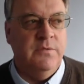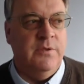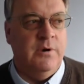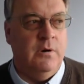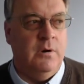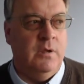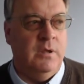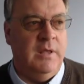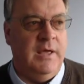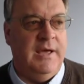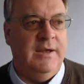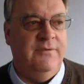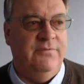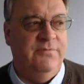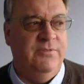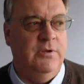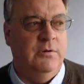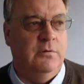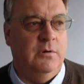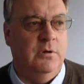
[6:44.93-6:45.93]
There are a lot
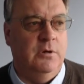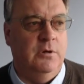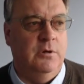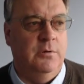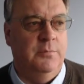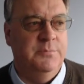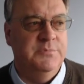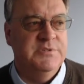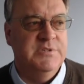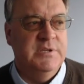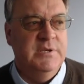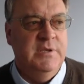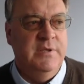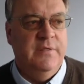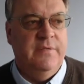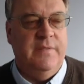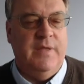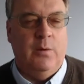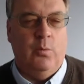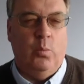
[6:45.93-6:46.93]
of funeral homes
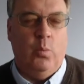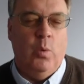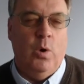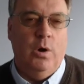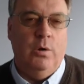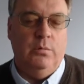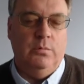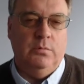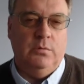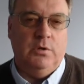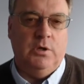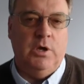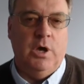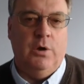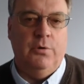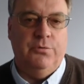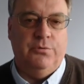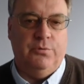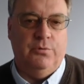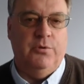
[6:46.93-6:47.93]
that won't
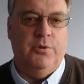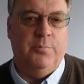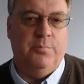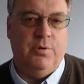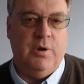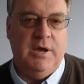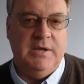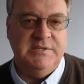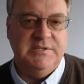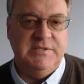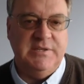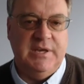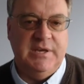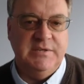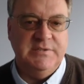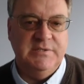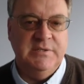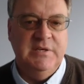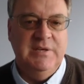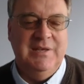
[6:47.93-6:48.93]
go through the
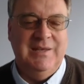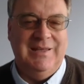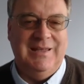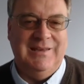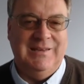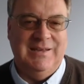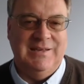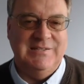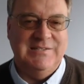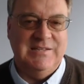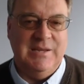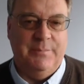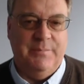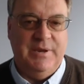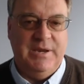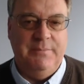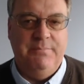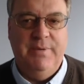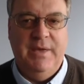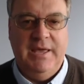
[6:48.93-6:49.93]
process unless
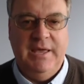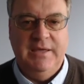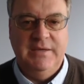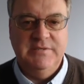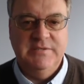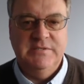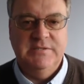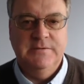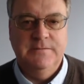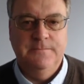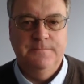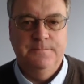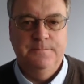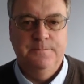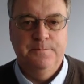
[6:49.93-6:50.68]
somebody pays.